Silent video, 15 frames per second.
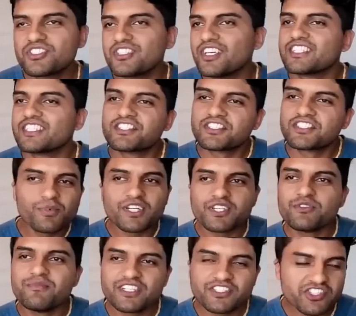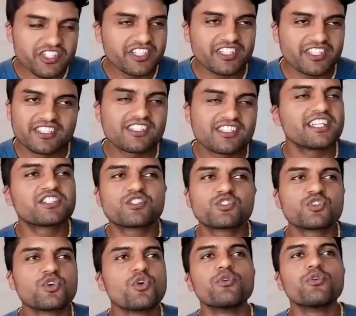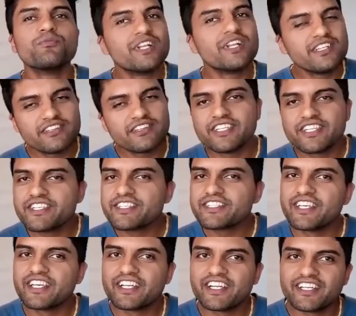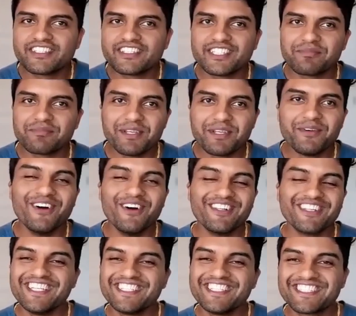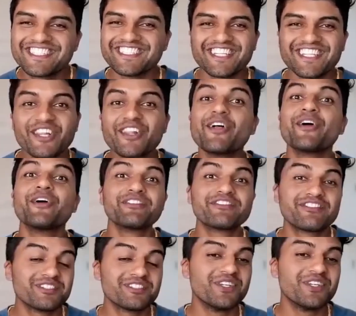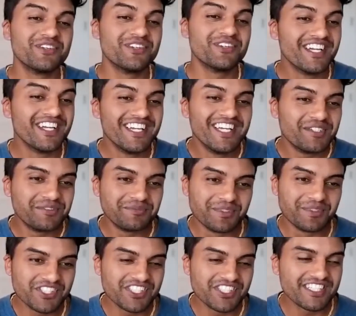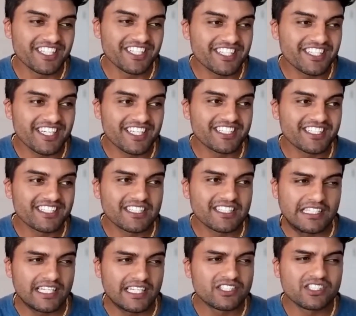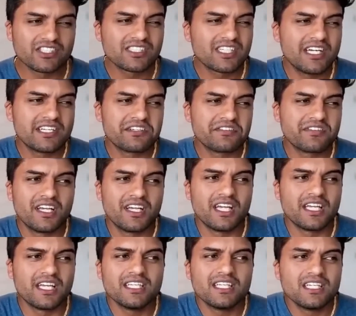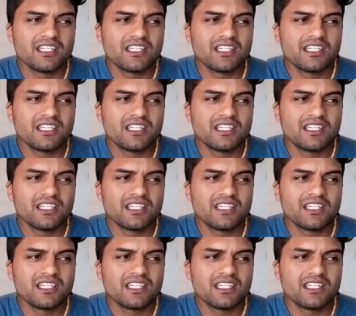like, just by you mentioning it, there's like so many things that I think people need to learn from you, Bushy, and that are just kind of like